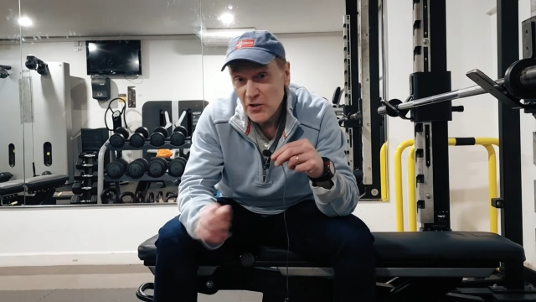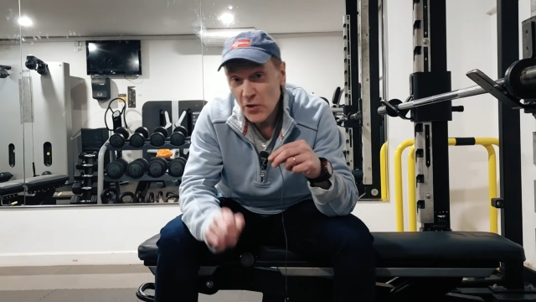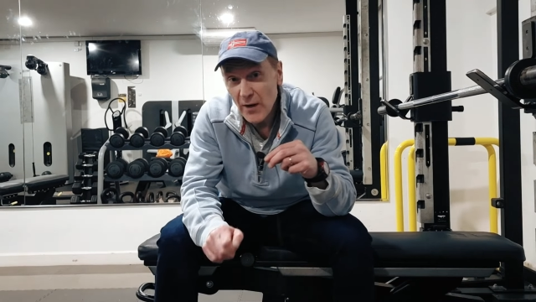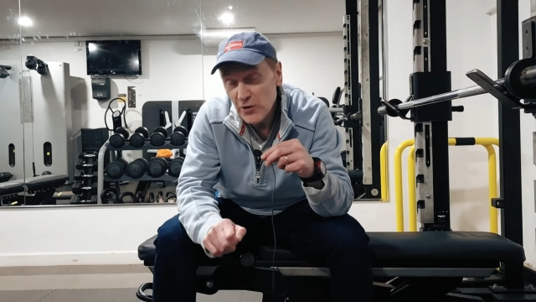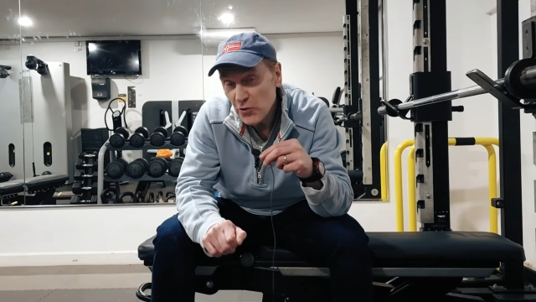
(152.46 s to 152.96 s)

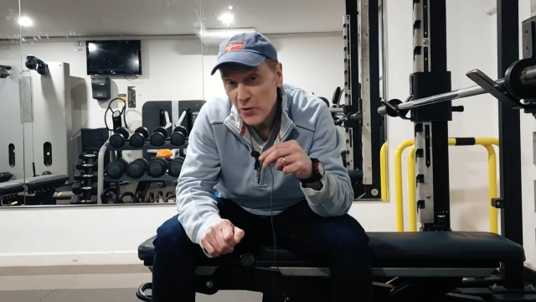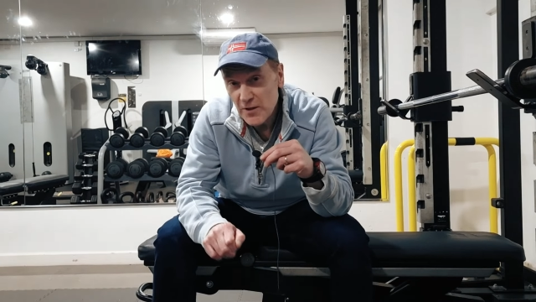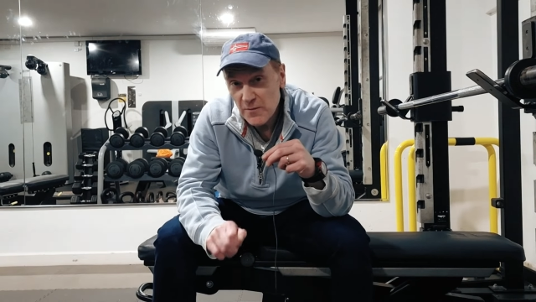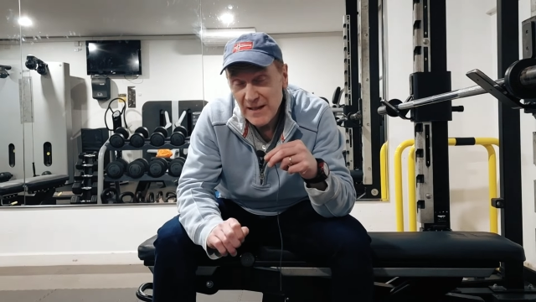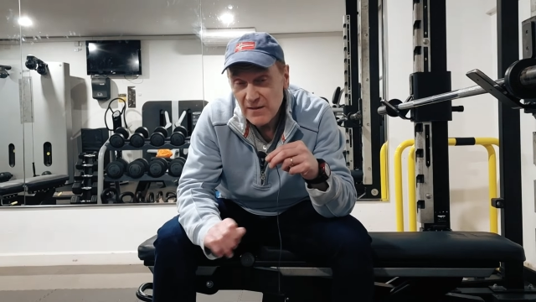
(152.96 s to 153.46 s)
so I just
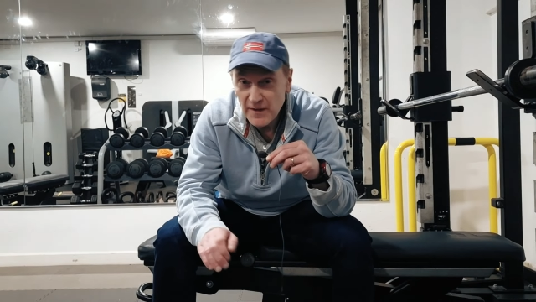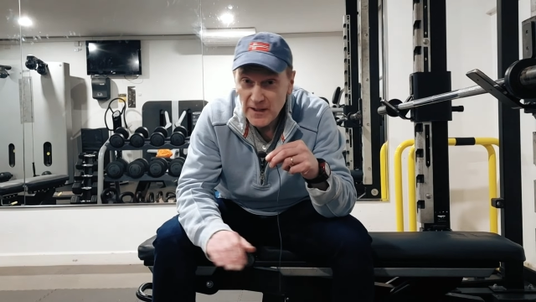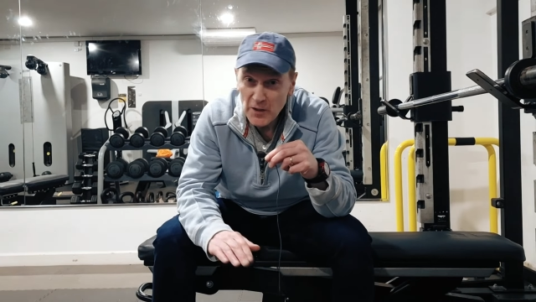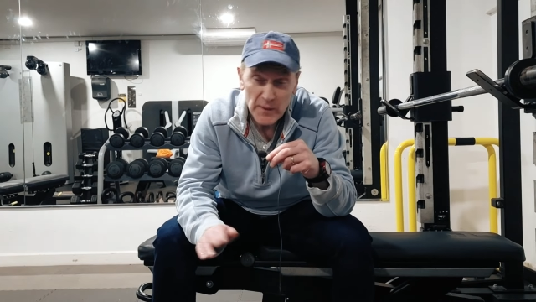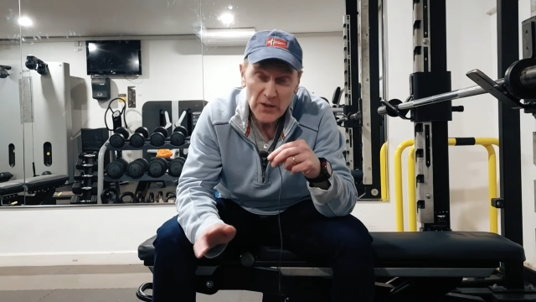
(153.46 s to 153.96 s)
wanted to make the
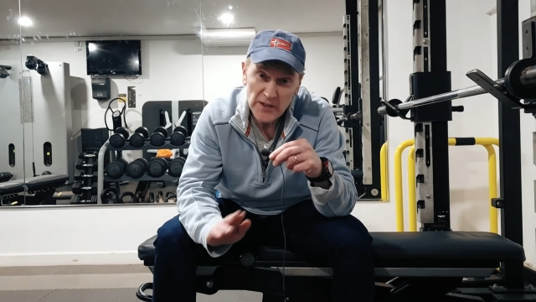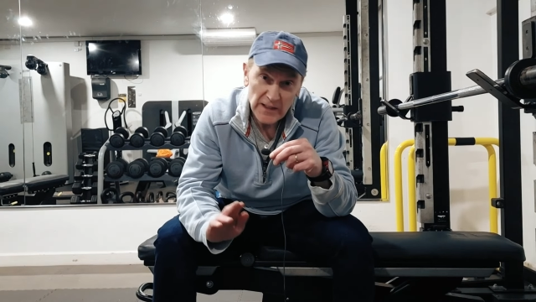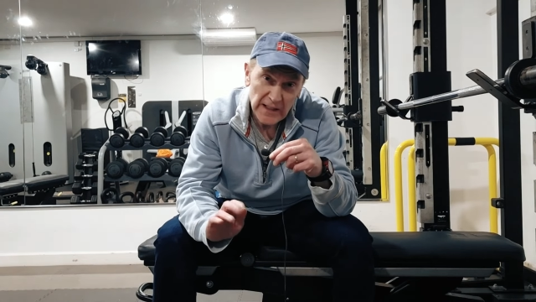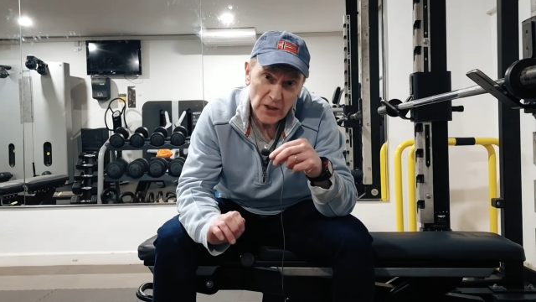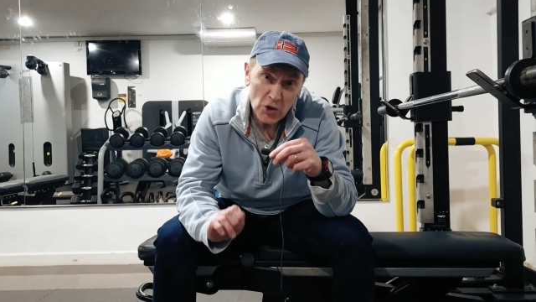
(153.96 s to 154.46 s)
video because
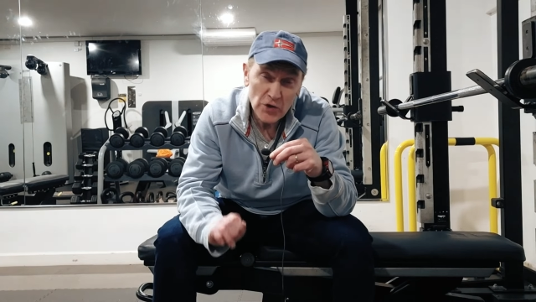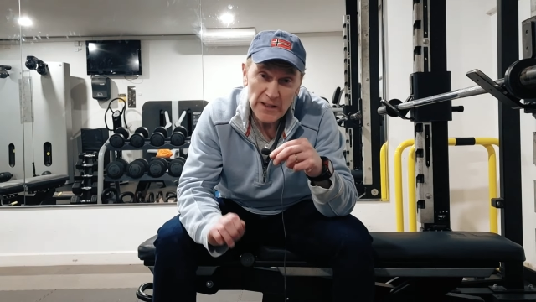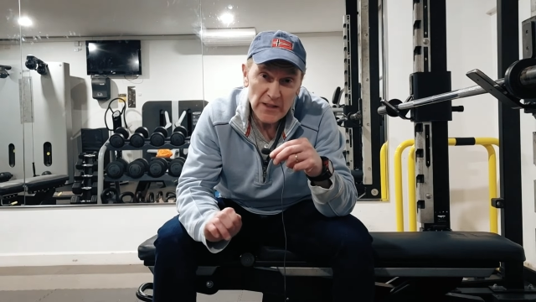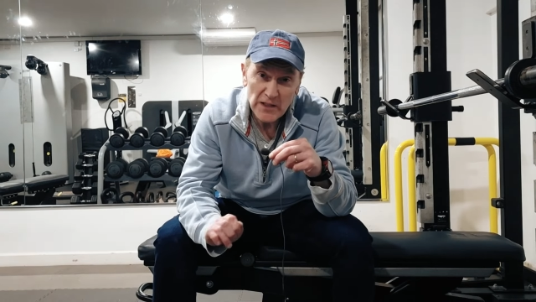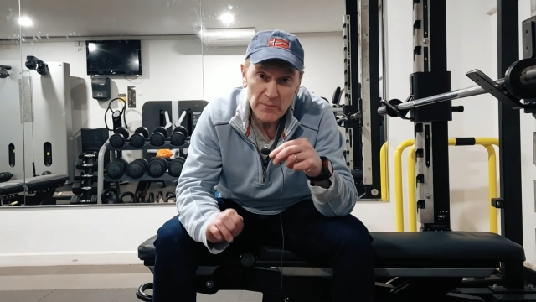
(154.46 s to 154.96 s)
it could
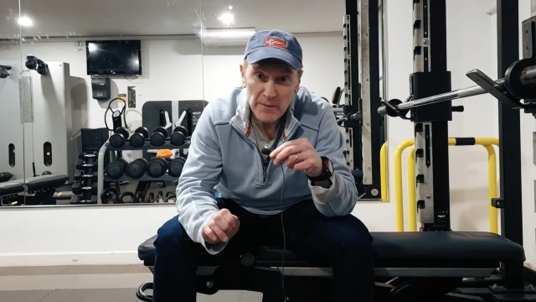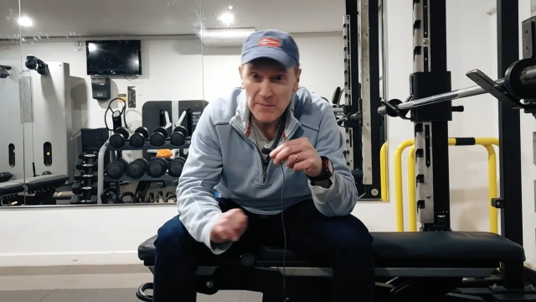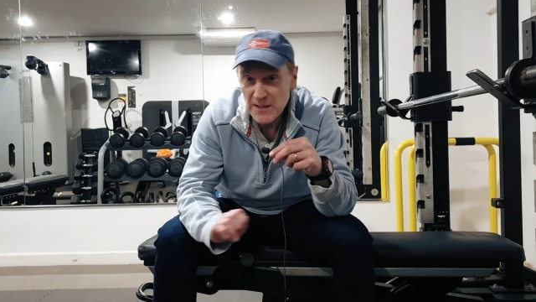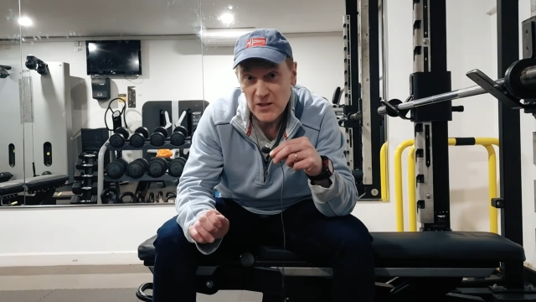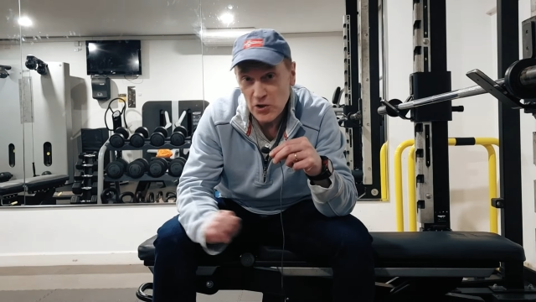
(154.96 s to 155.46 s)
easily be
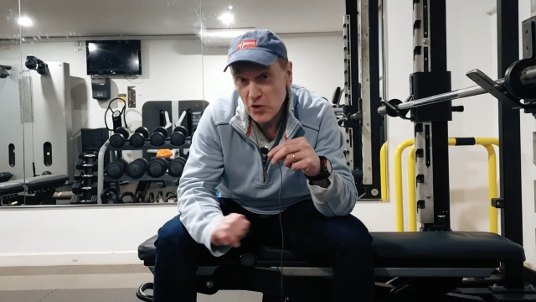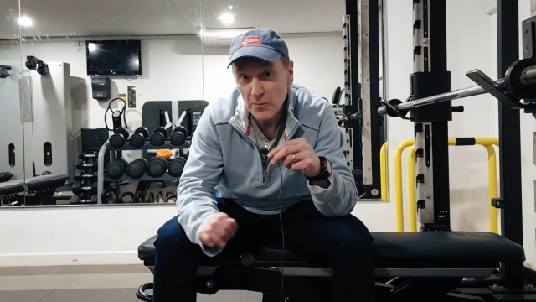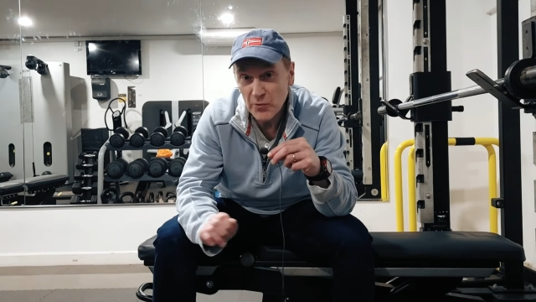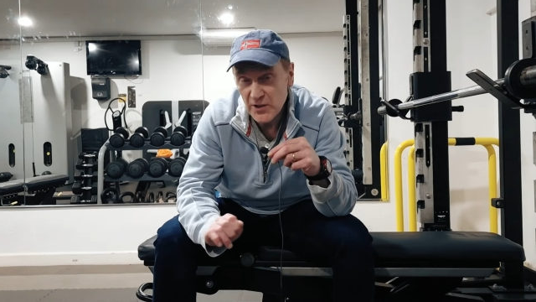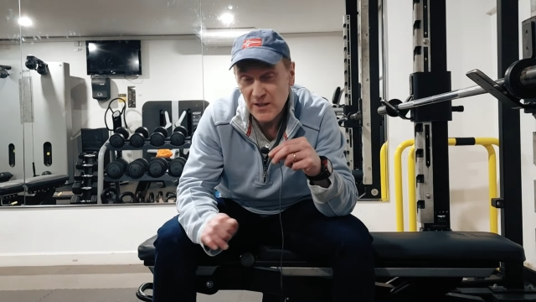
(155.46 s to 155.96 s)

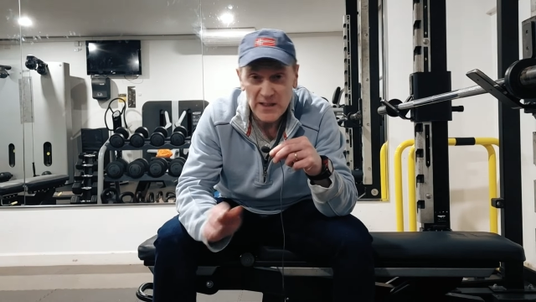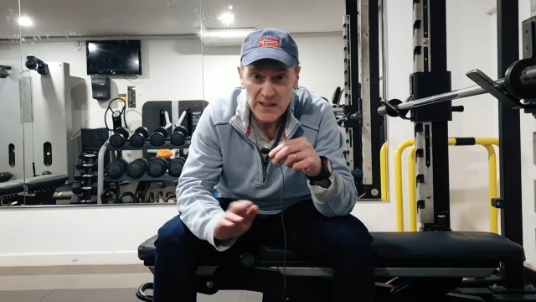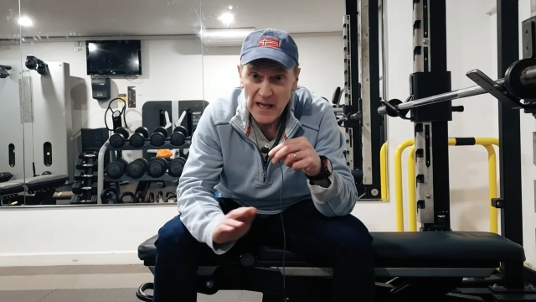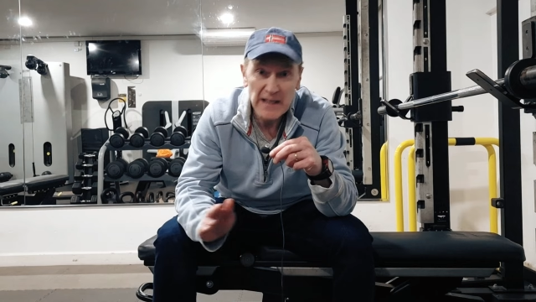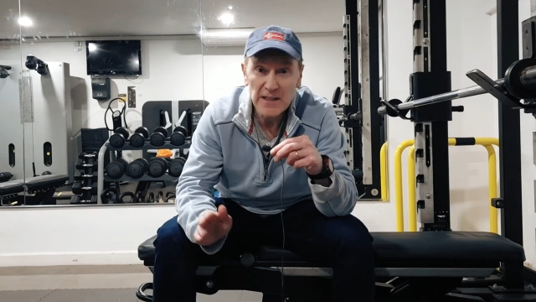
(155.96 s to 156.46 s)
misinterpreted,
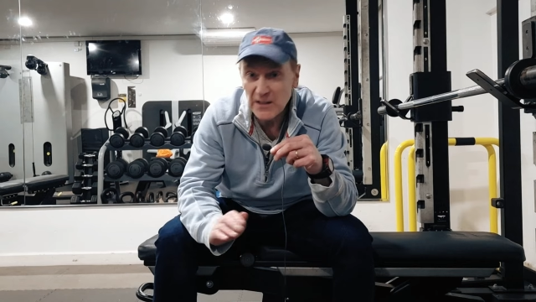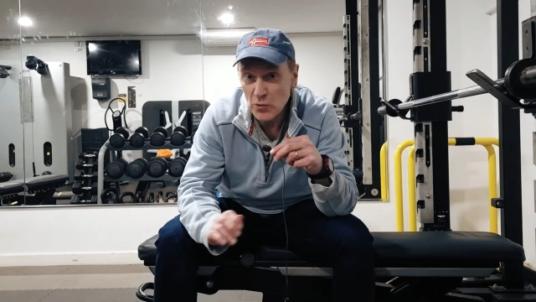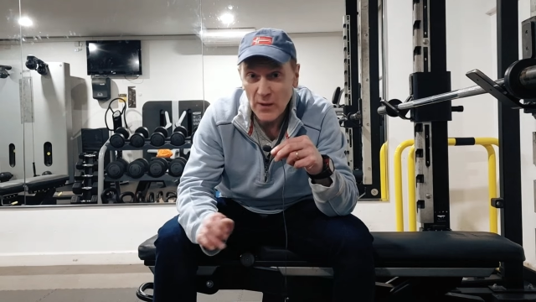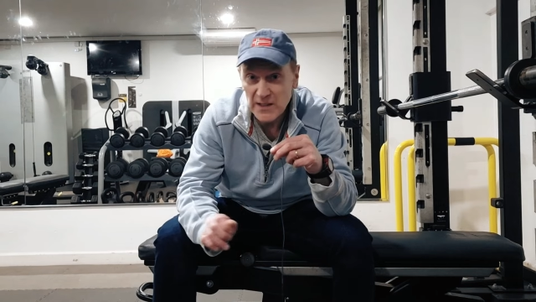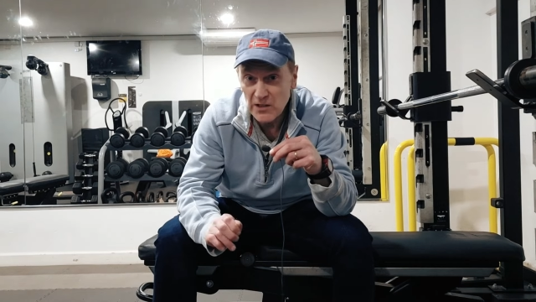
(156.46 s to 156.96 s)
this
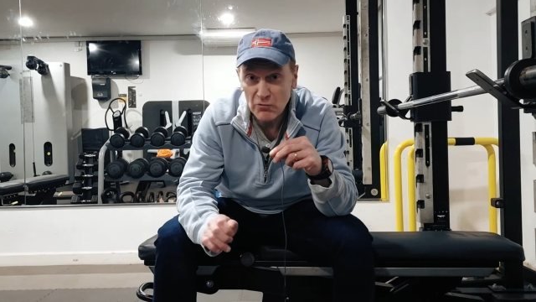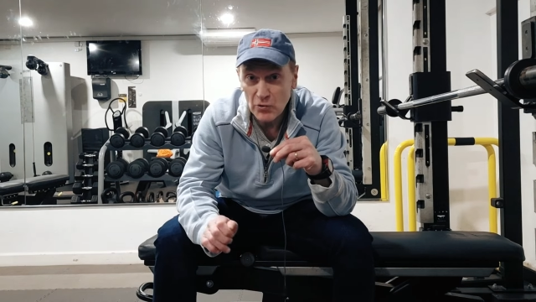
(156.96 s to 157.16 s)
80-20